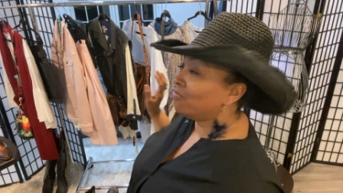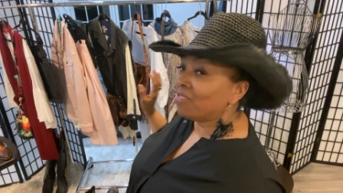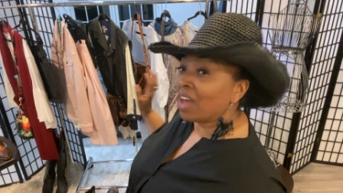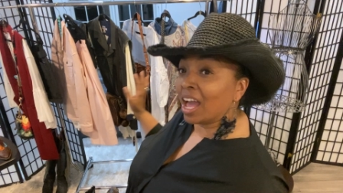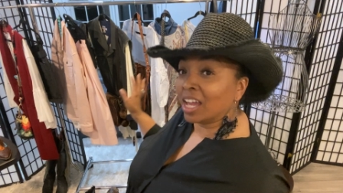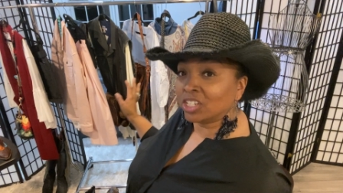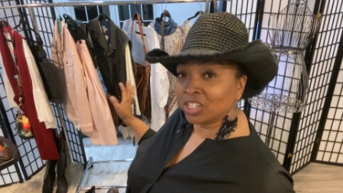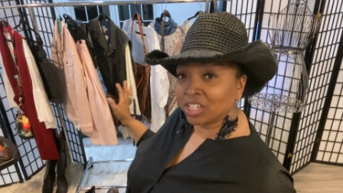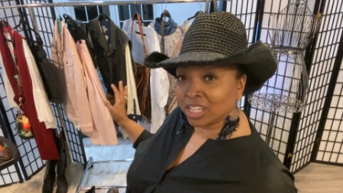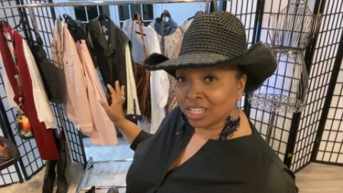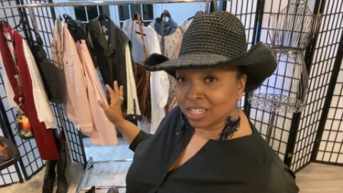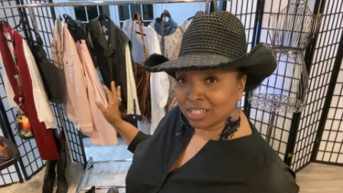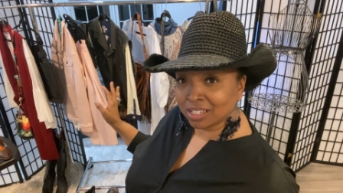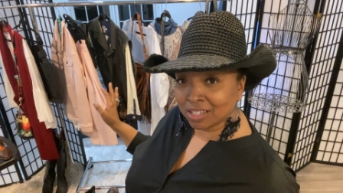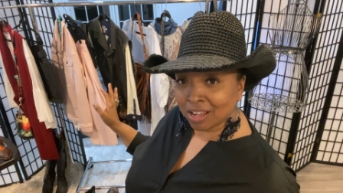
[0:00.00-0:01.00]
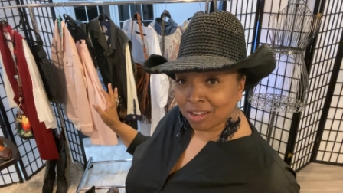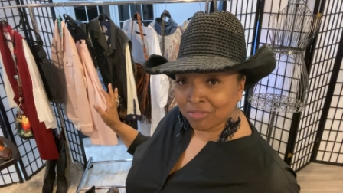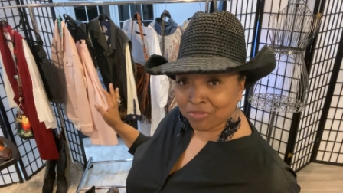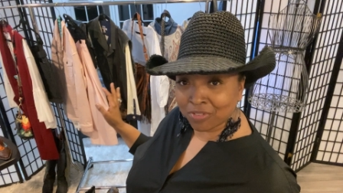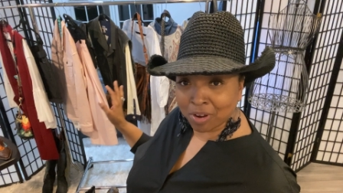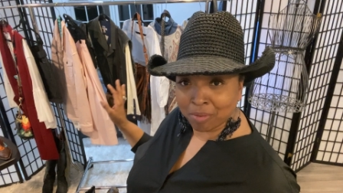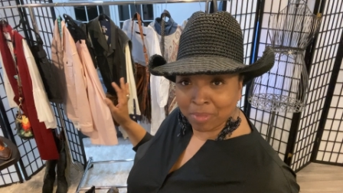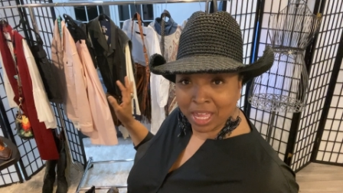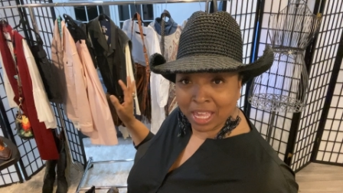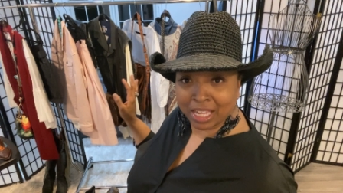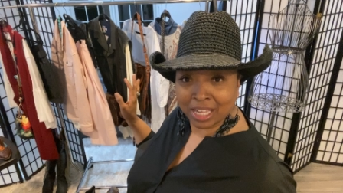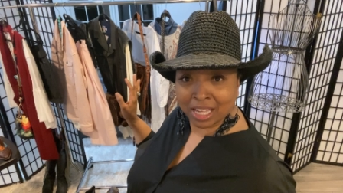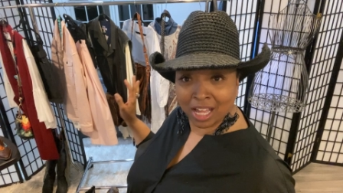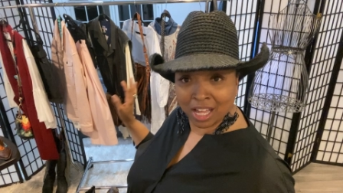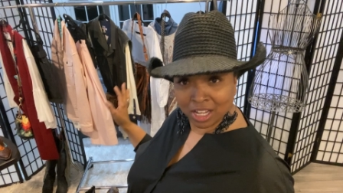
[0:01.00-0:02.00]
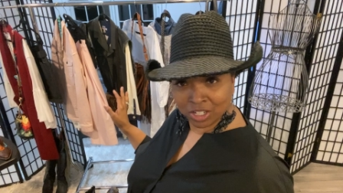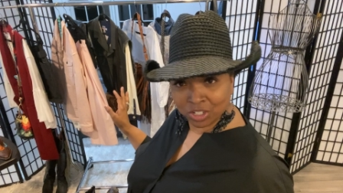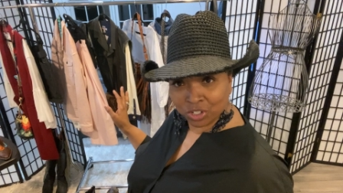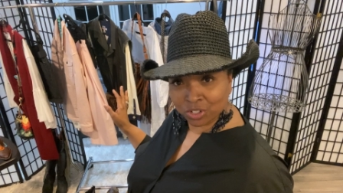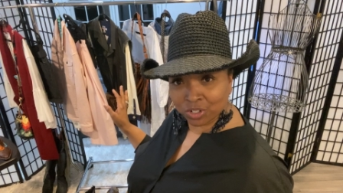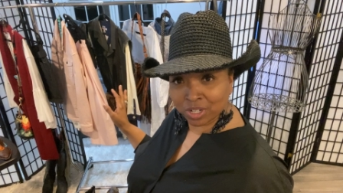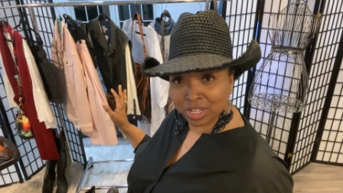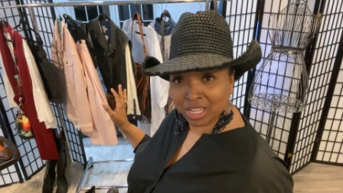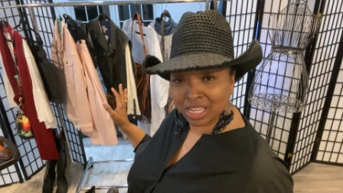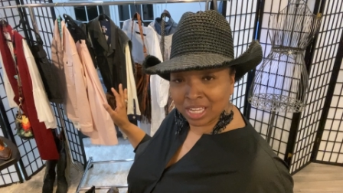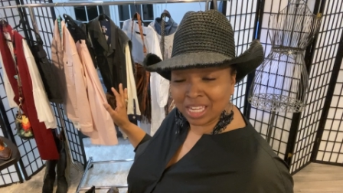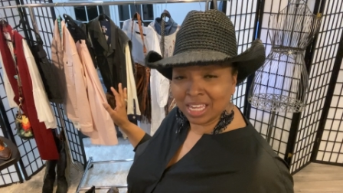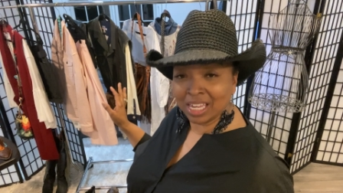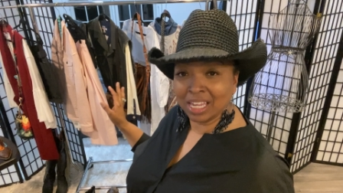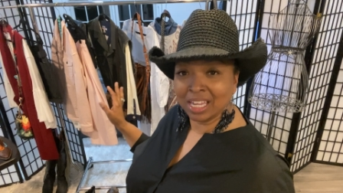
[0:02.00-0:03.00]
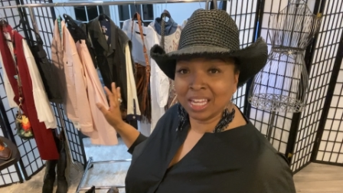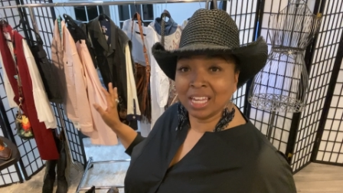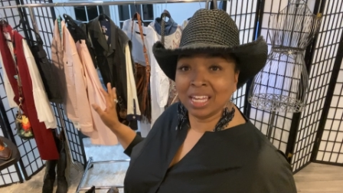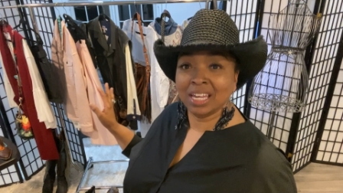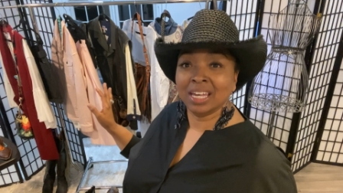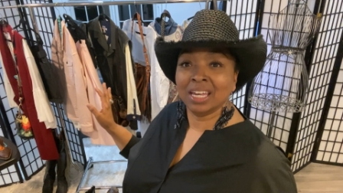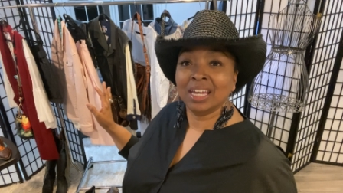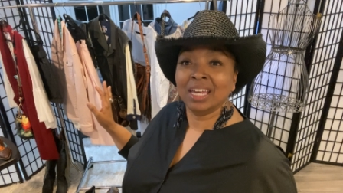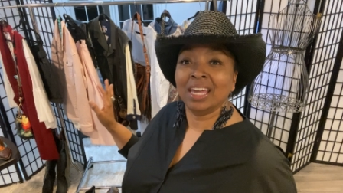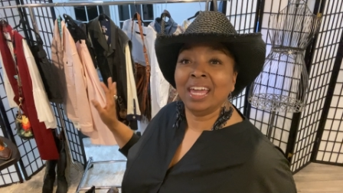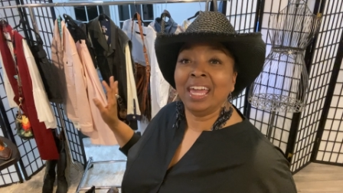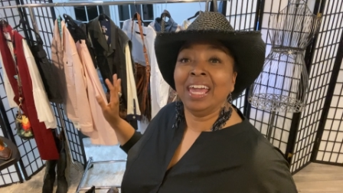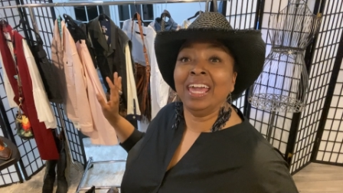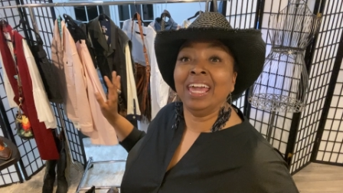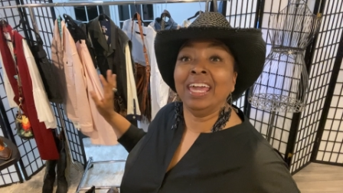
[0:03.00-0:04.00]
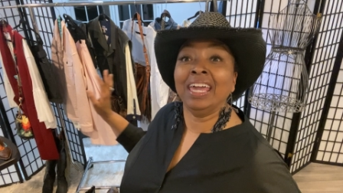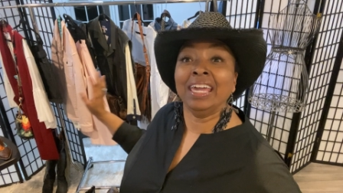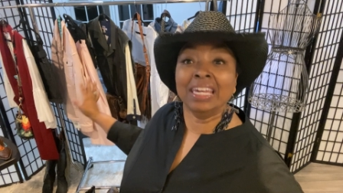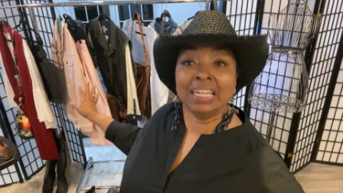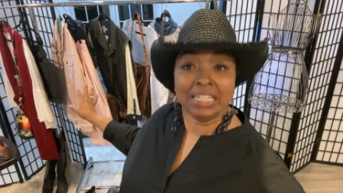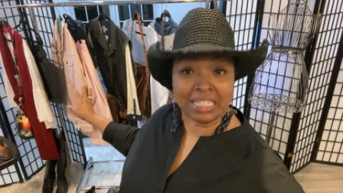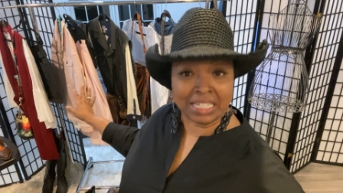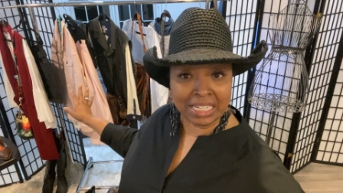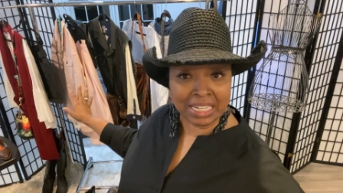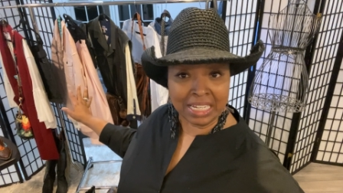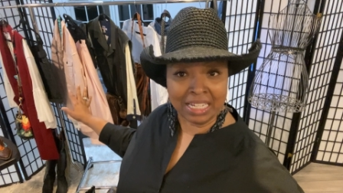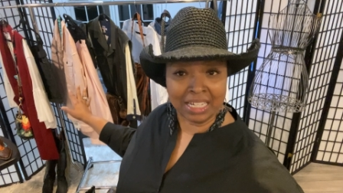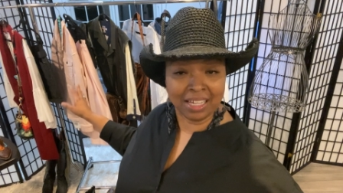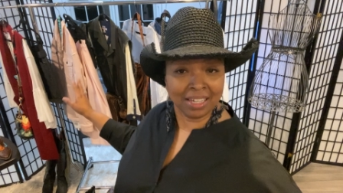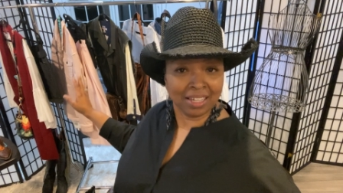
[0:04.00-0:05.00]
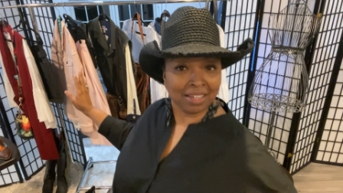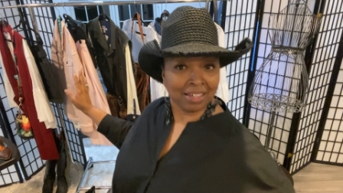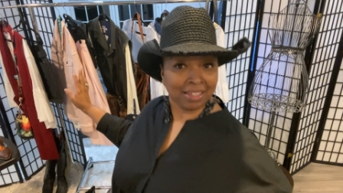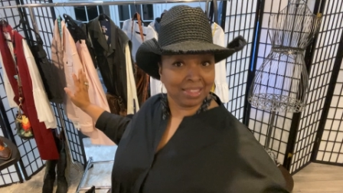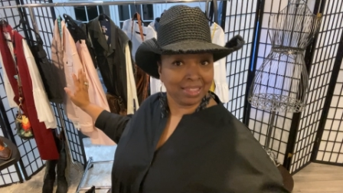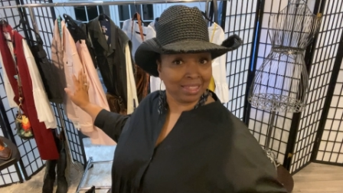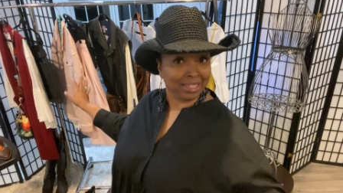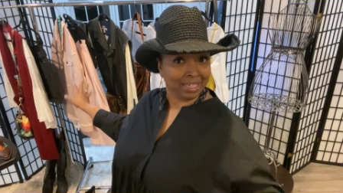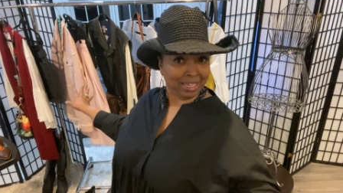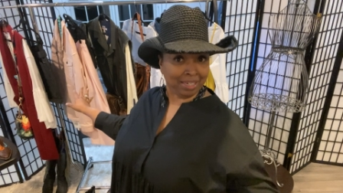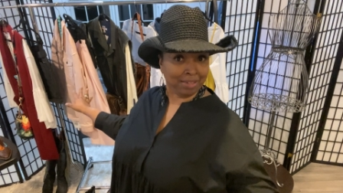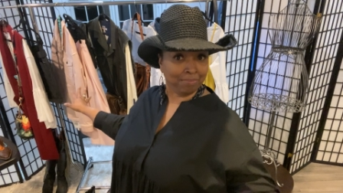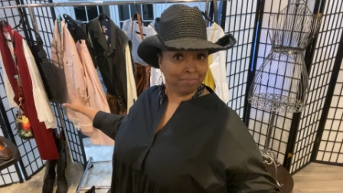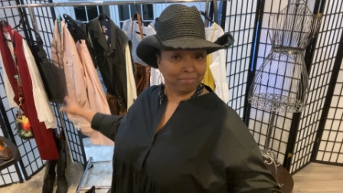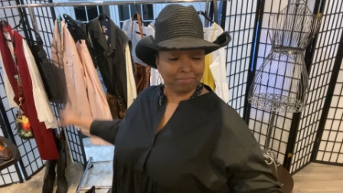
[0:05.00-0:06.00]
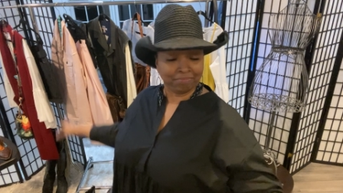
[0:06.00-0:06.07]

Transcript: fashion from a country hit theme.